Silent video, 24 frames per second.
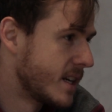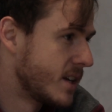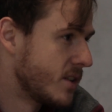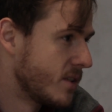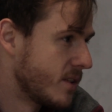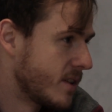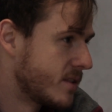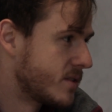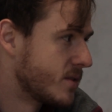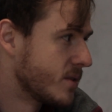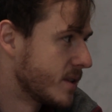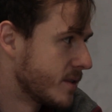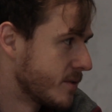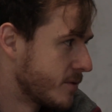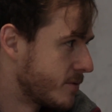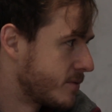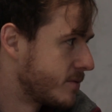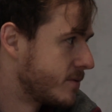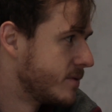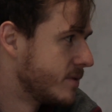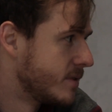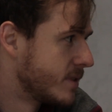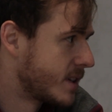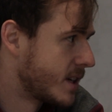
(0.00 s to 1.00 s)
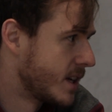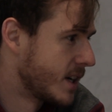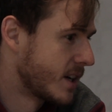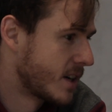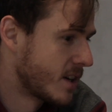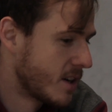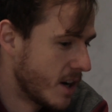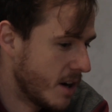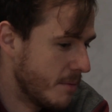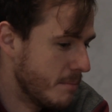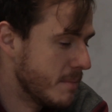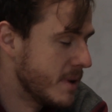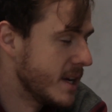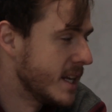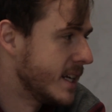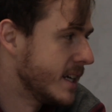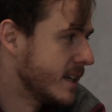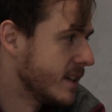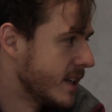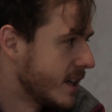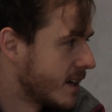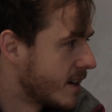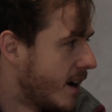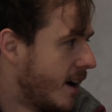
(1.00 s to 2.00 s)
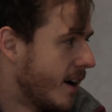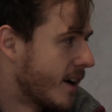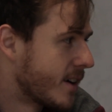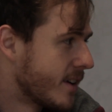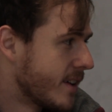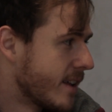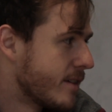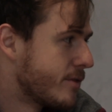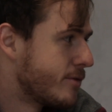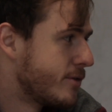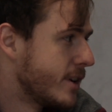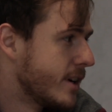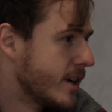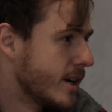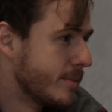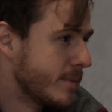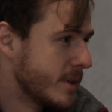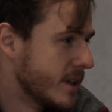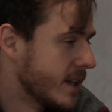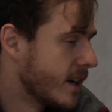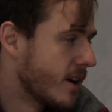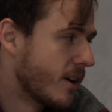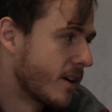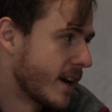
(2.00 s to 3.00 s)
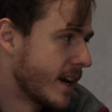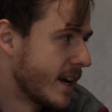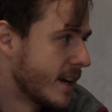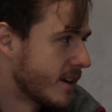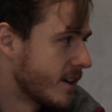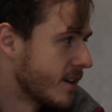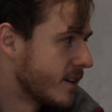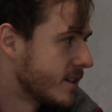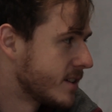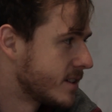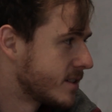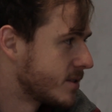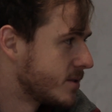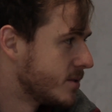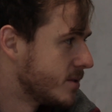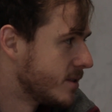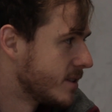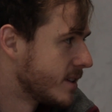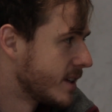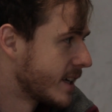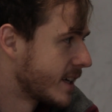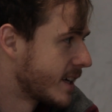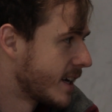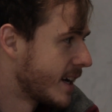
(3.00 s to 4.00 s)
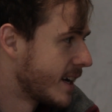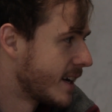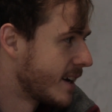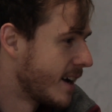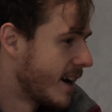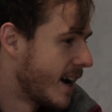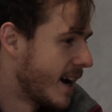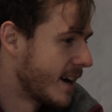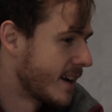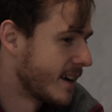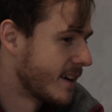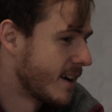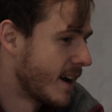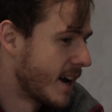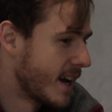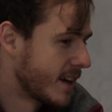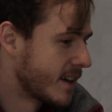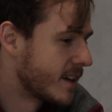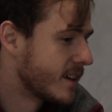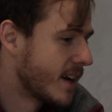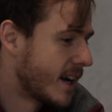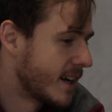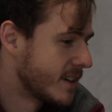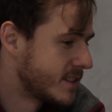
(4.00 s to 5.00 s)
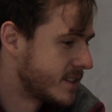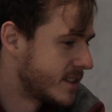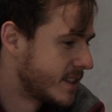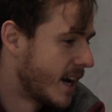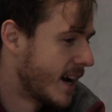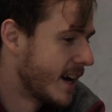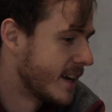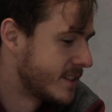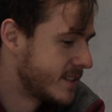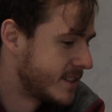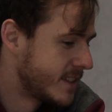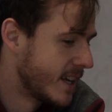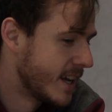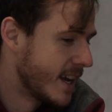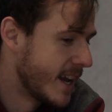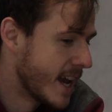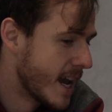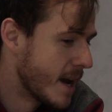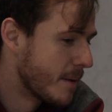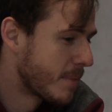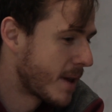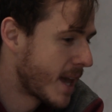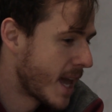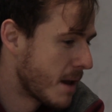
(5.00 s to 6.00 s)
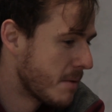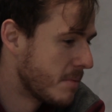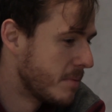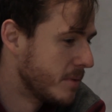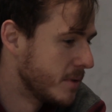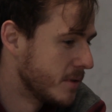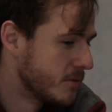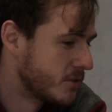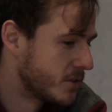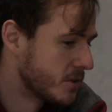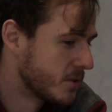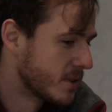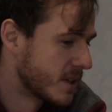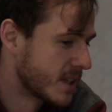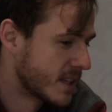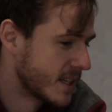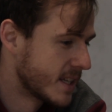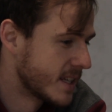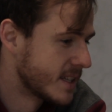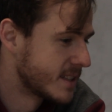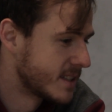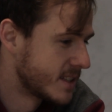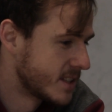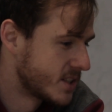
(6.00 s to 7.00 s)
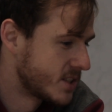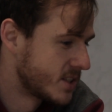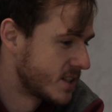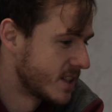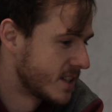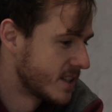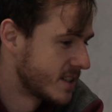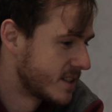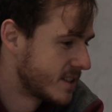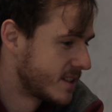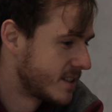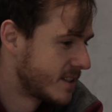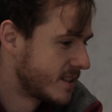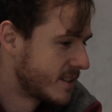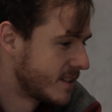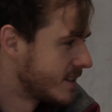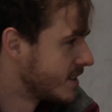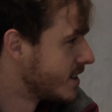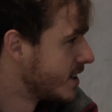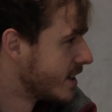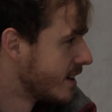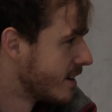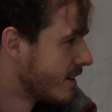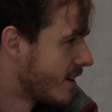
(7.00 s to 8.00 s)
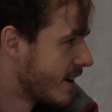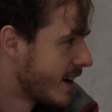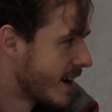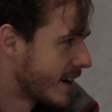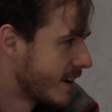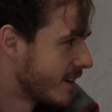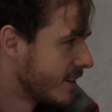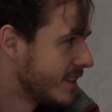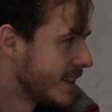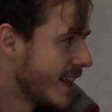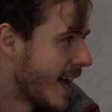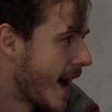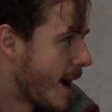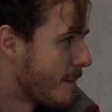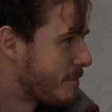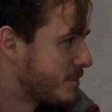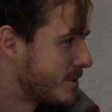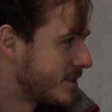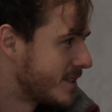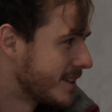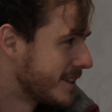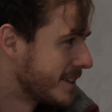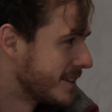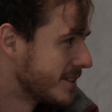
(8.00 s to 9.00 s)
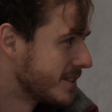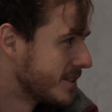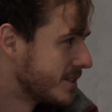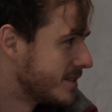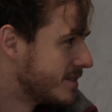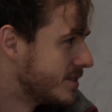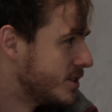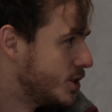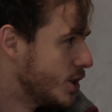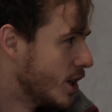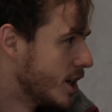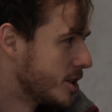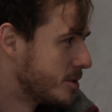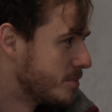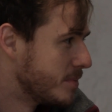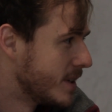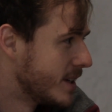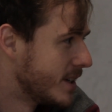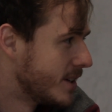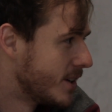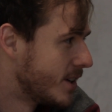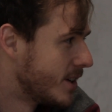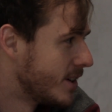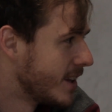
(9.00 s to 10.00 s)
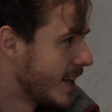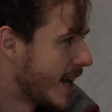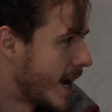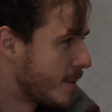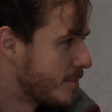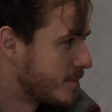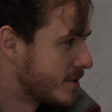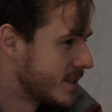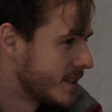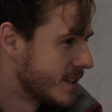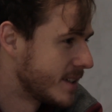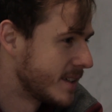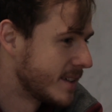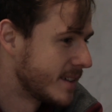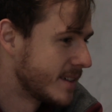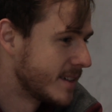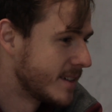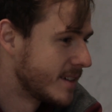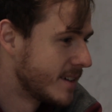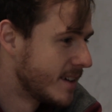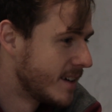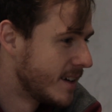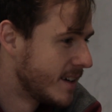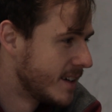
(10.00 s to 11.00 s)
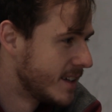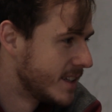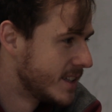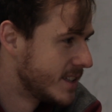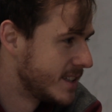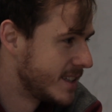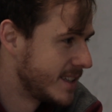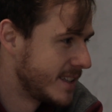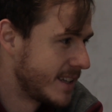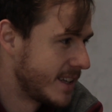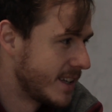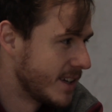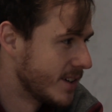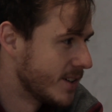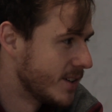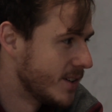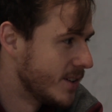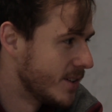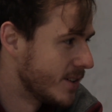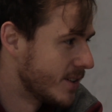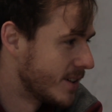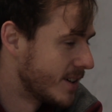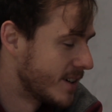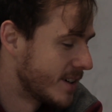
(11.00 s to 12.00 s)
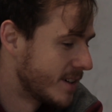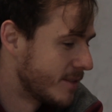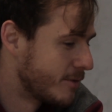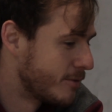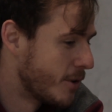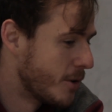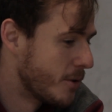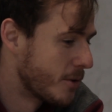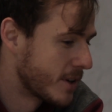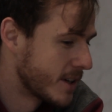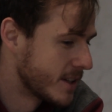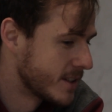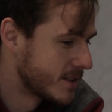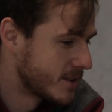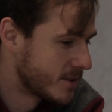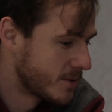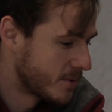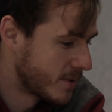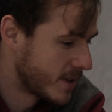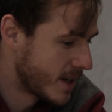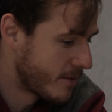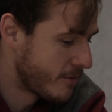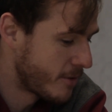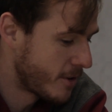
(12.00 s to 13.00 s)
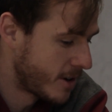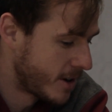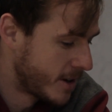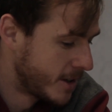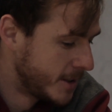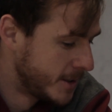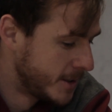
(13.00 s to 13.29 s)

you sort of can immediately conquer that fear and be like, okay, no, that's cool. Like I am capable of doing this. It's just, I had a lapse in judgment or lapse in skill or focus or whatever.